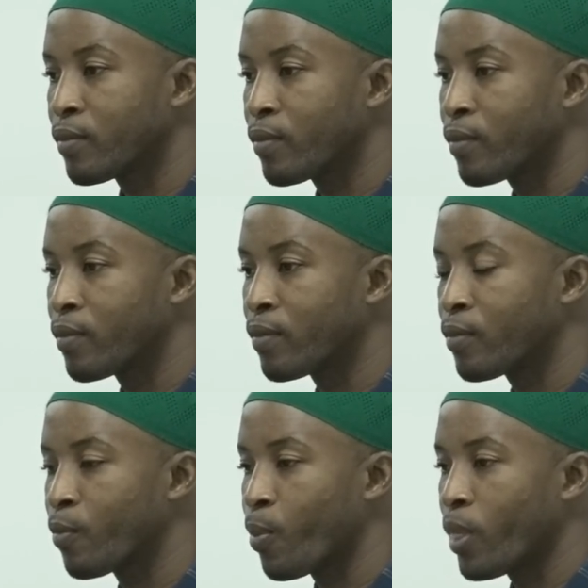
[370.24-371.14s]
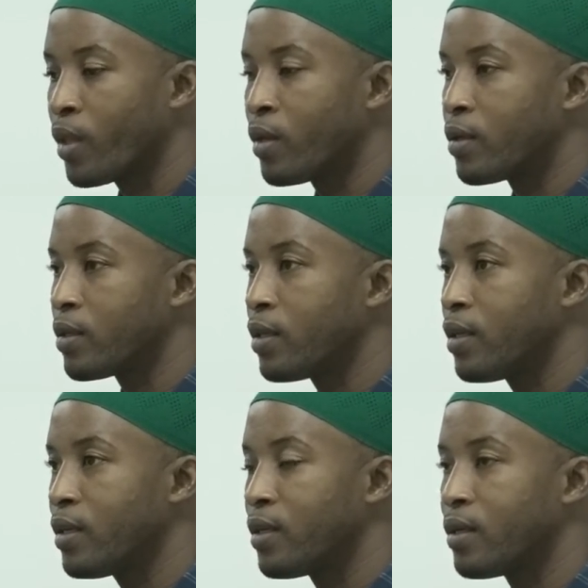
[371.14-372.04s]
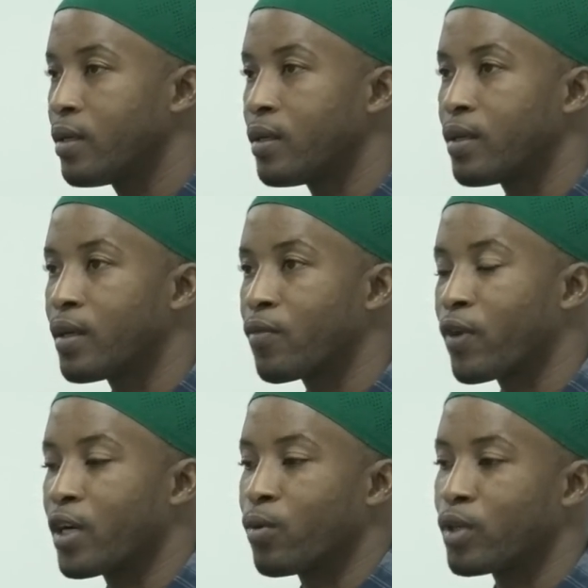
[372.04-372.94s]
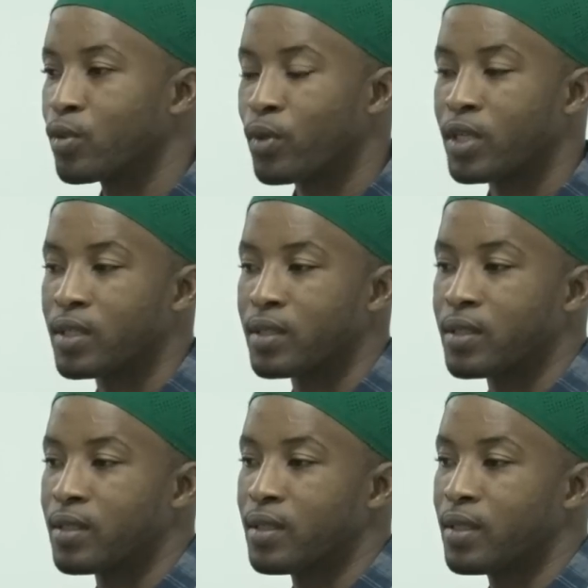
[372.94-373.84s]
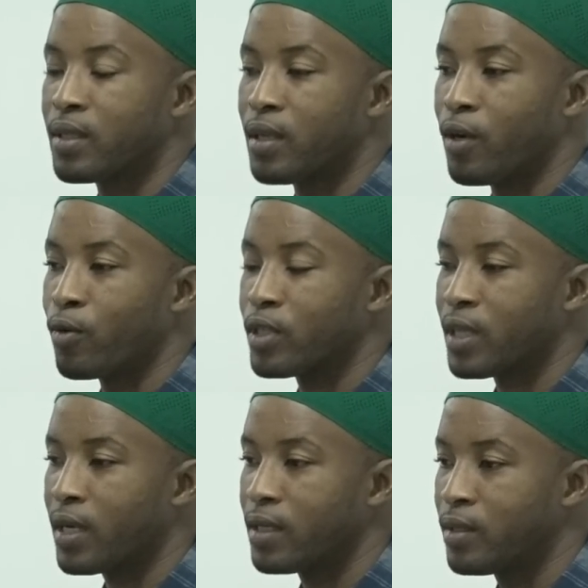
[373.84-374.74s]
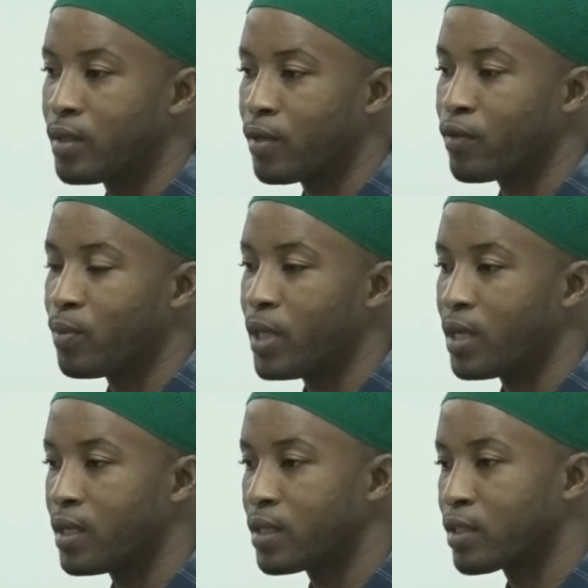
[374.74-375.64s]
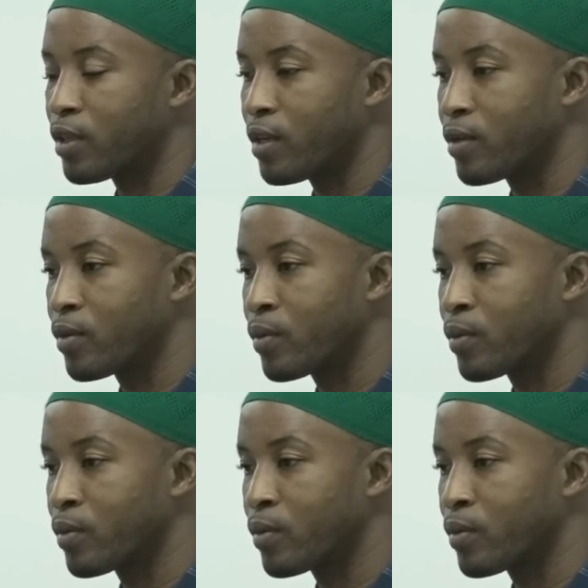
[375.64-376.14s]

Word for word: Yes. The fire was, was outside of the building, sir.